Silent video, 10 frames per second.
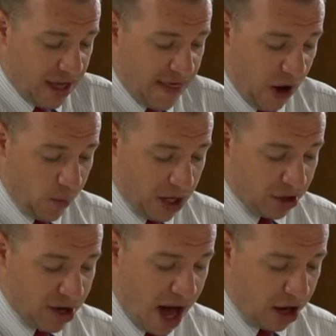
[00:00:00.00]
that we
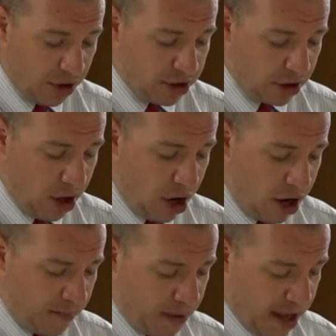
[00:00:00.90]
are not under the
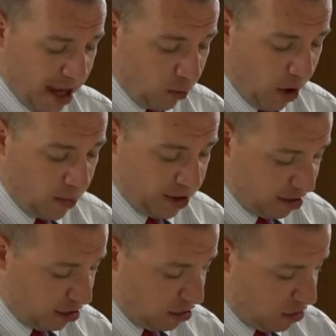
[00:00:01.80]
law and what we
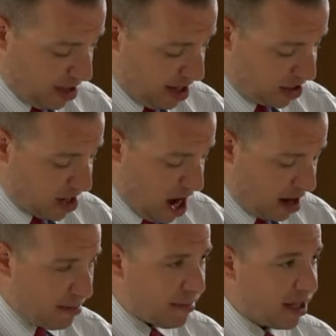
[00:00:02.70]
do is
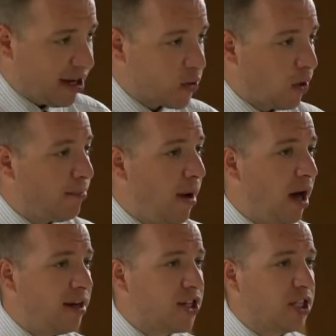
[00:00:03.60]
not because we're in
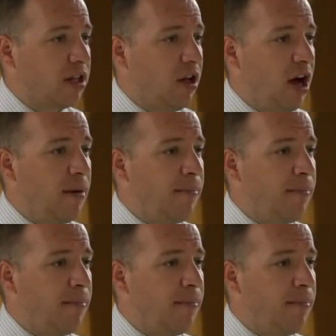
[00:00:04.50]
bondage to the law,